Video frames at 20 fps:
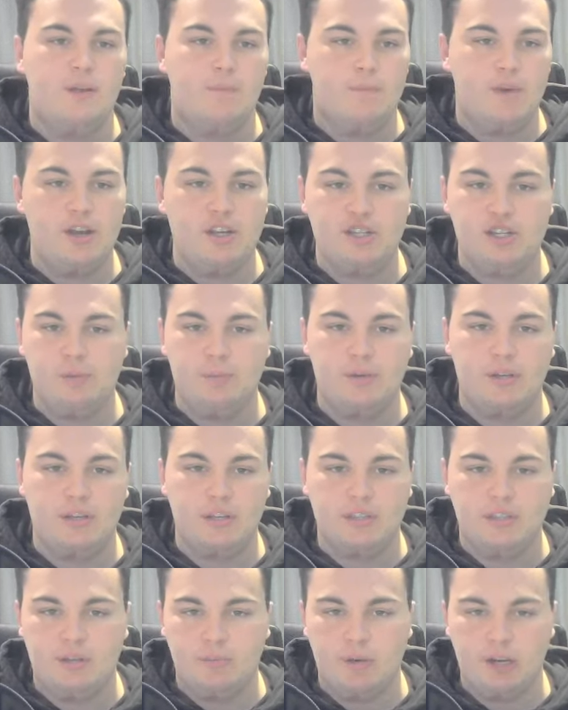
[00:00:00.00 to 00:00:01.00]

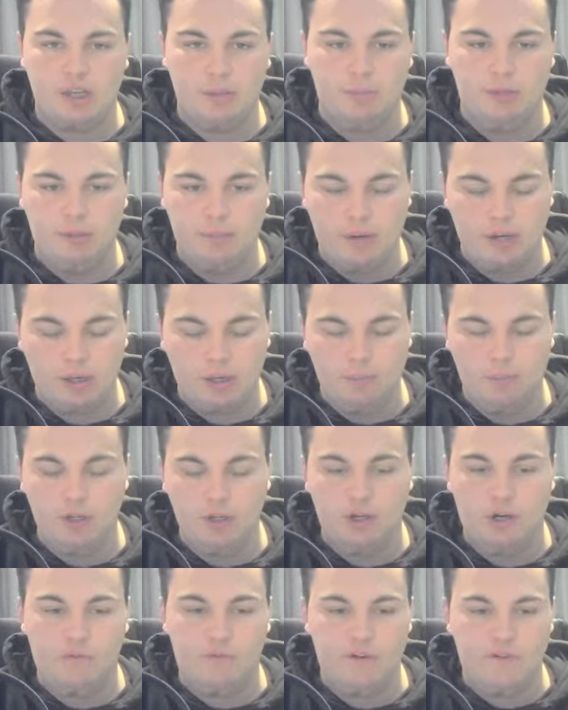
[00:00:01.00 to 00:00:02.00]
Mix and Magomed
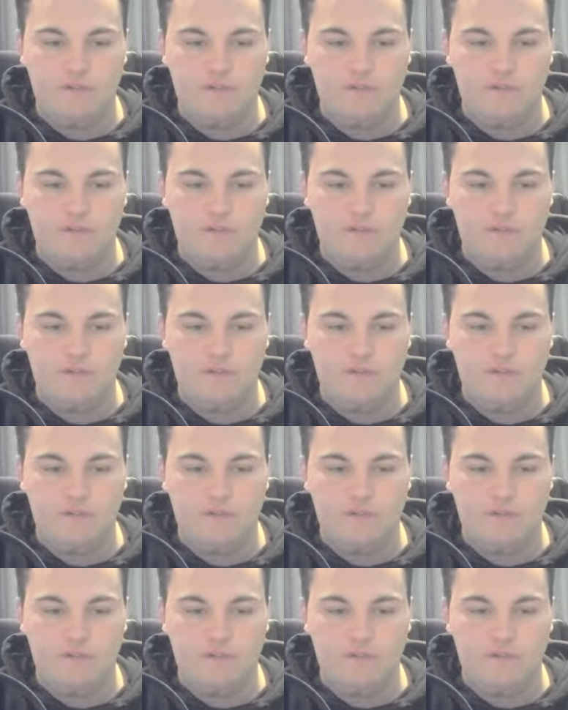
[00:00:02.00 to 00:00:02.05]
Magomedov are